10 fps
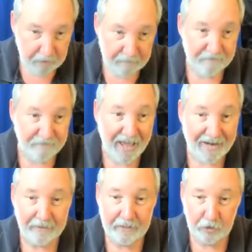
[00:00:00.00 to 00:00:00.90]

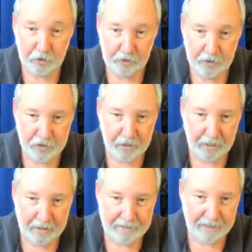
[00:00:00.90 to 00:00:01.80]
emphatically encouraged to
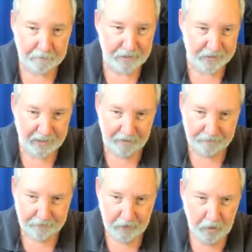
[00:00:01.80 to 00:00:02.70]
contact
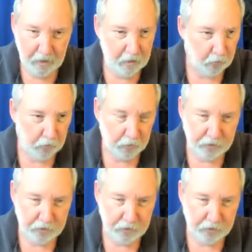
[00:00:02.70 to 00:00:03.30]
myself or